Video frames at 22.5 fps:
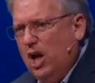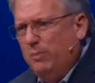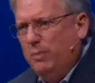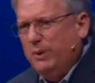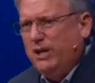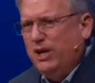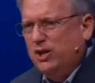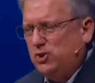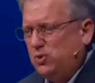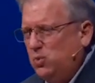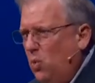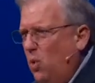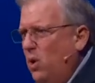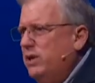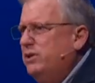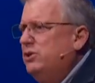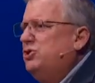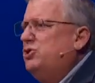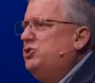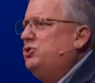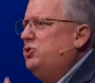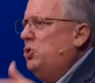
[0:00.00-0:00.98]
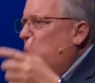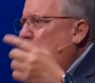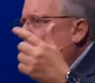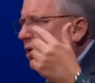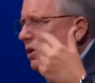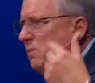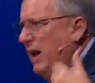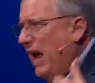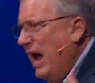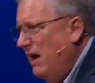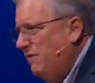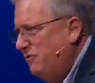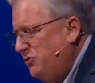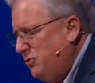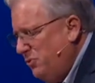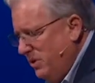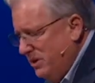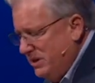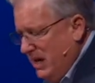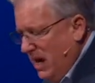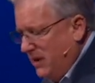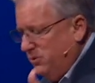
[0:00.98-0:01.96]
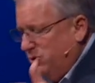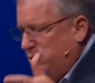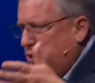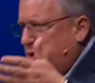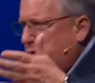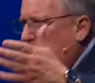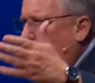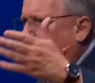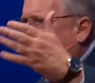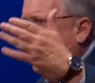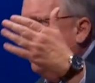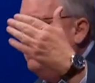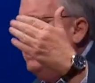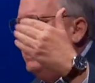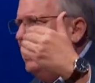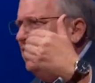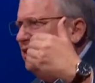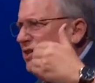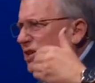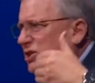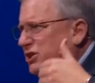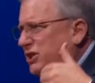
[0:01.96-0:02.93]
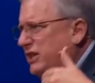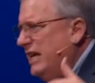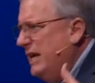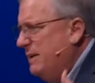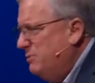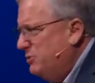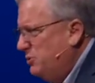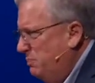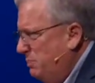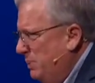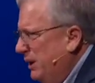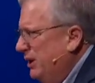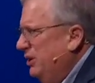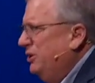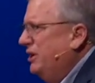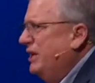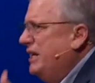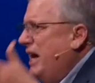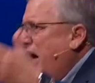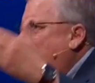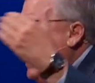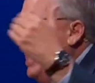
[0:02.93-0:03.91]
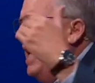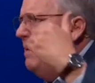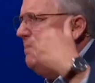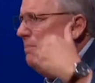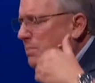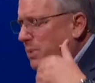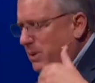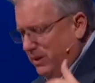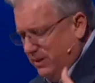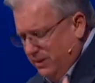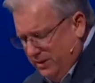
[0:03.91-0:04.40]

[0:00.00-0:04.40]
because one storm after another storm just keeps building up.